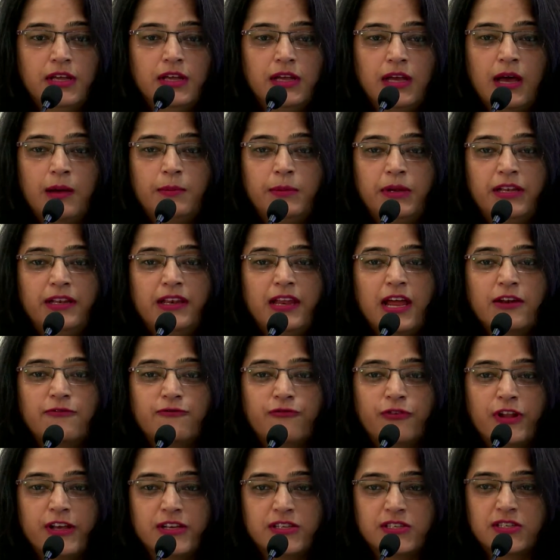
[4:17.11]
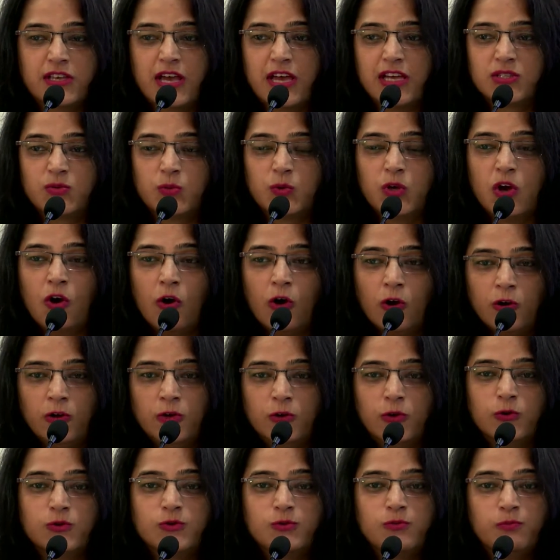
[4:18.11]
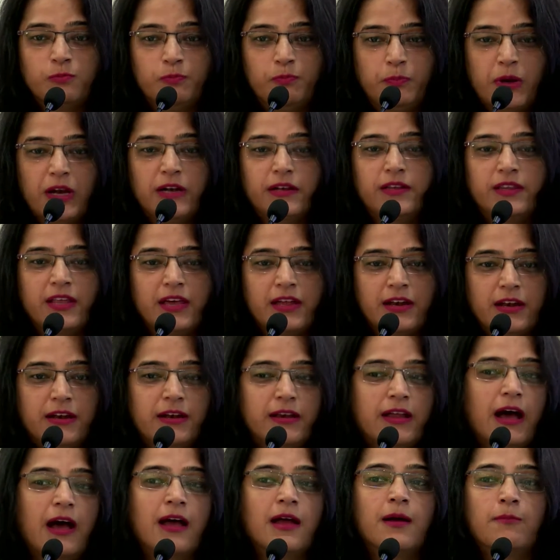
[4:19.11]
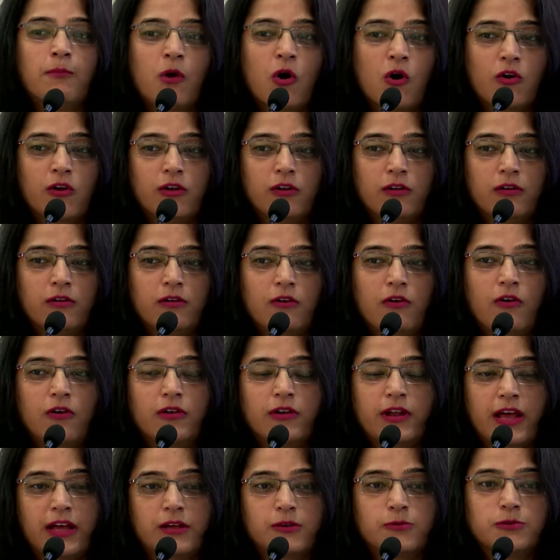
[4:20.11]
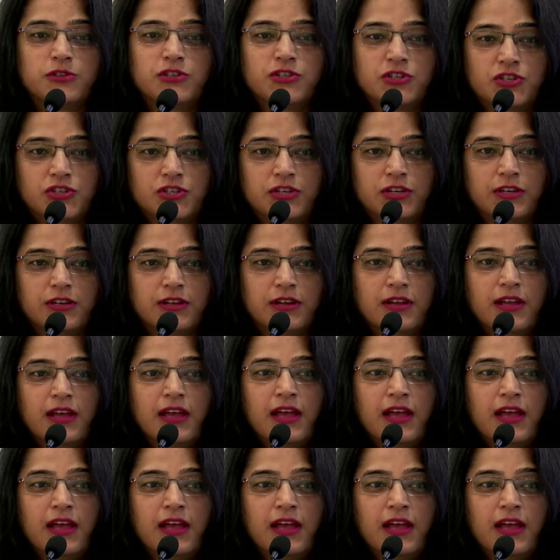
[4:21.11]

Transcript: I mean, Netflix, as we all know, built their entire model on acquisition,